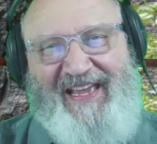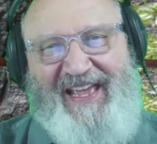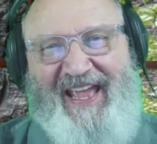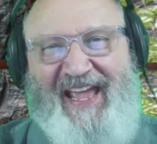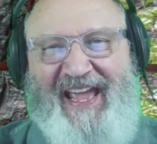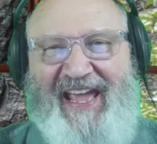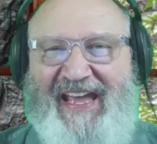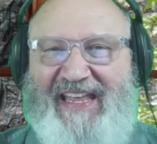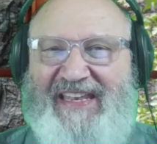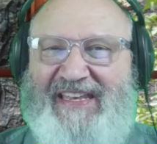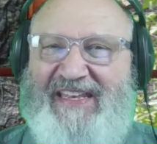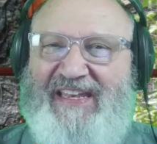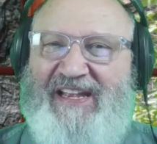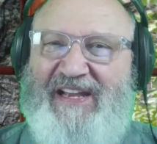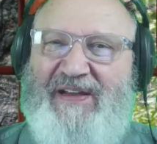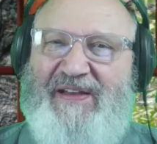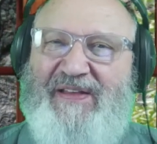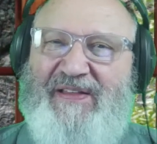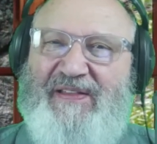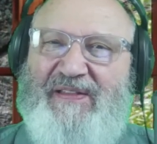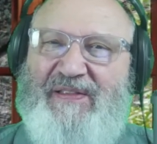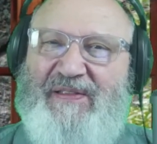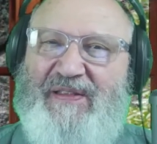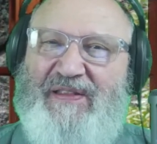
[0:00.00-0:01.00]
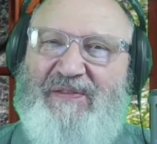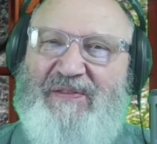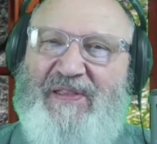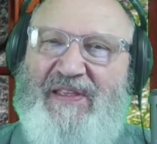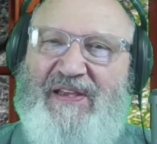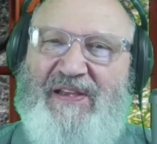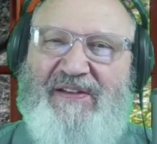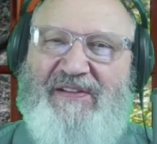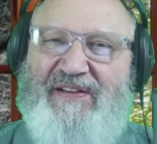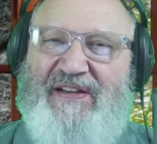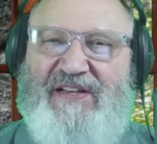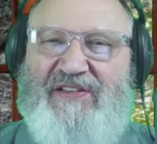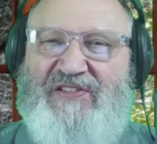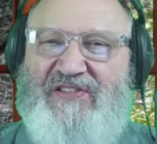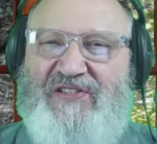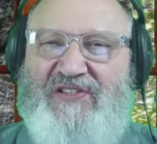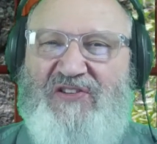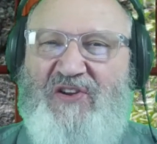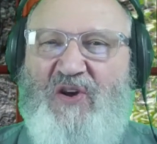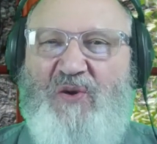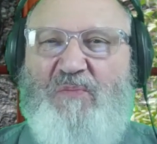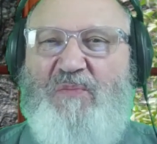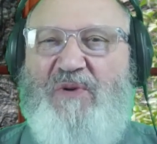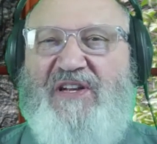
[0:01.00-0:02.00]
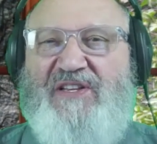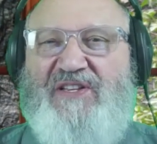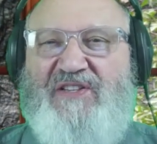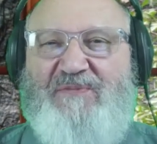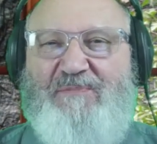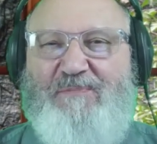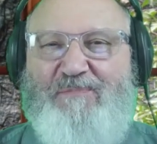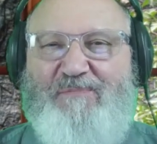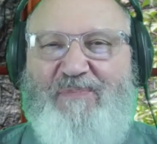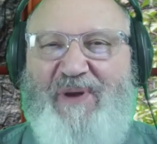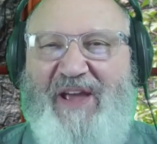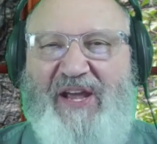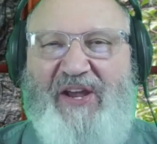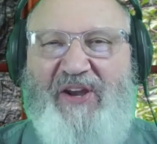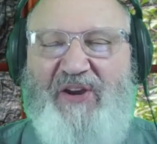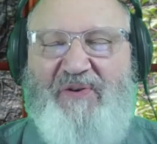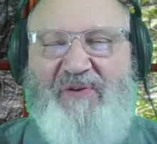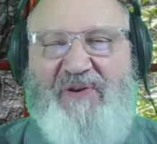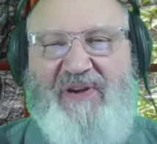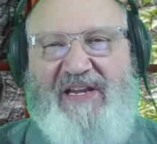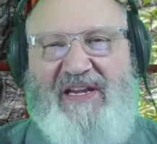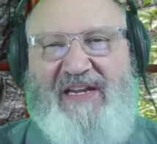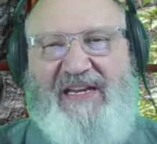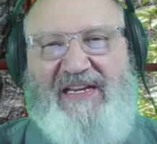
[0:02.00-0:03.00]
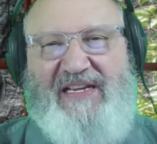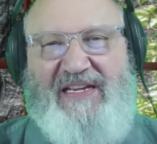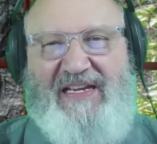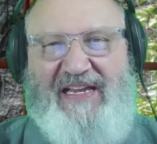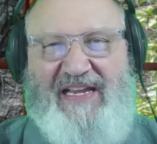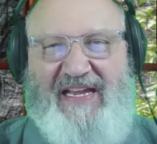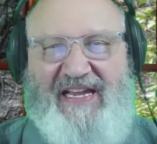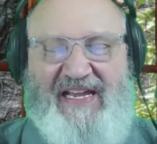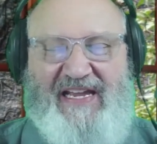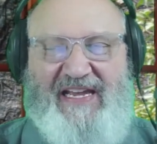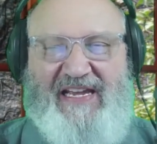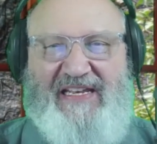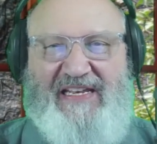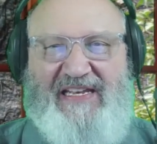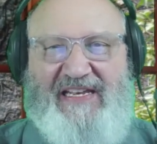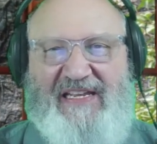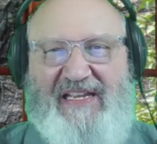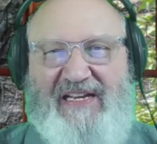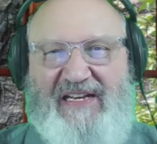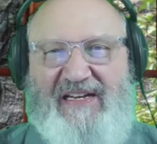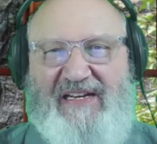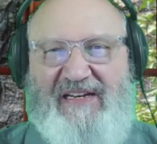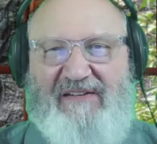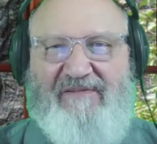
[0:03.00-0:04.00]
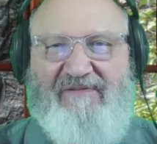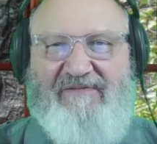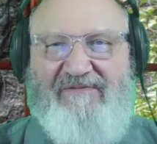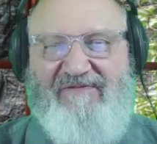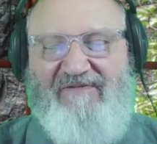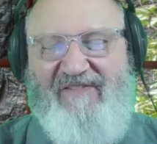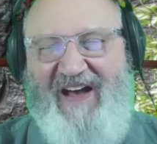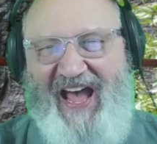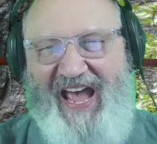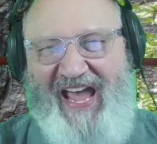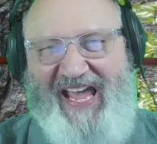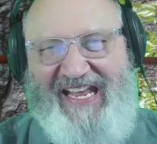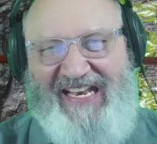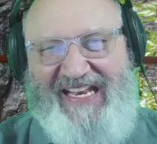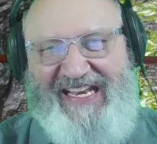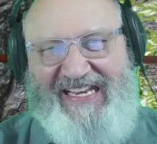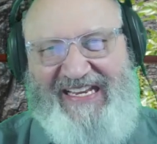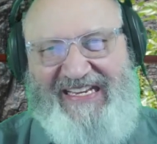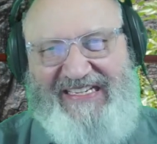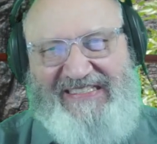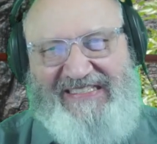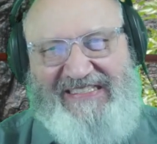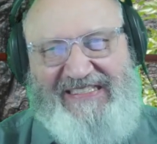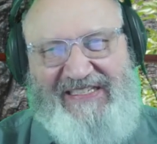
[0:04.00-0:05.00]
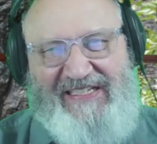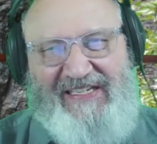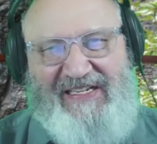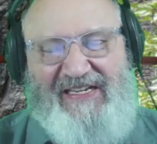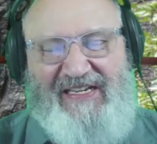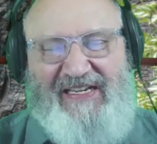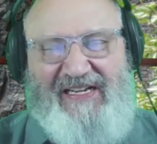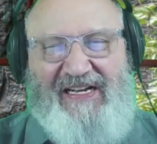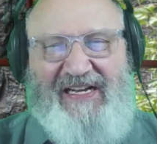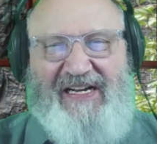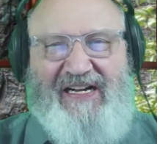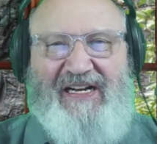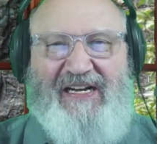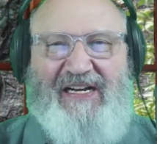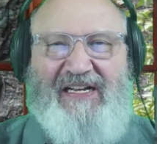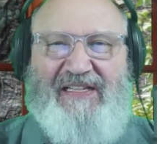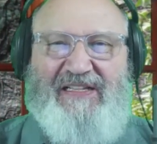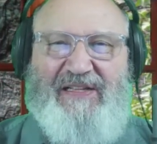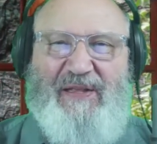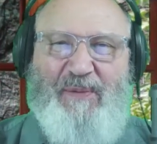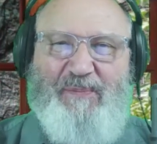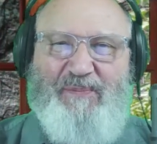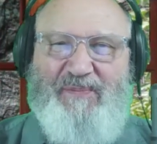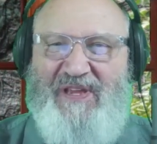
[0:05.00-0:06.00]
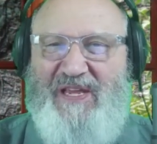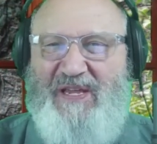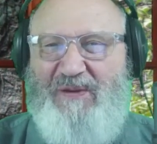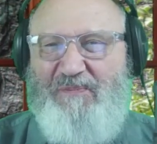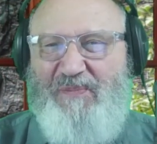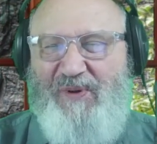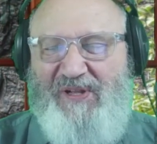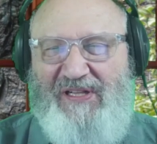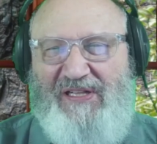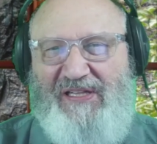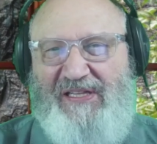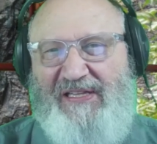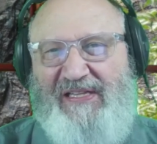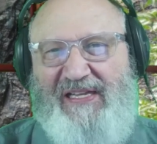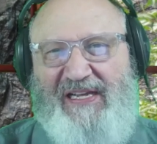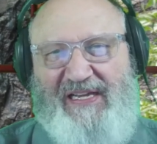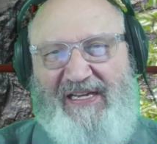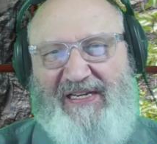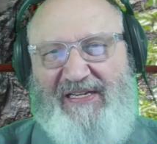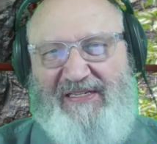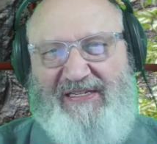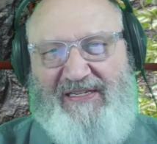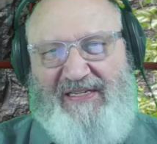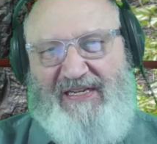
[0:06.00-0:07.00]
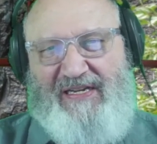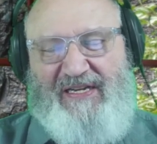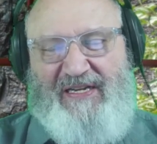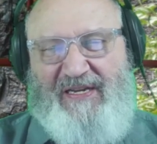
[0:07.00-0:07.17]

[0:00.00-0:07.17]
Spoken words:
And there is so much bickering and fighting, people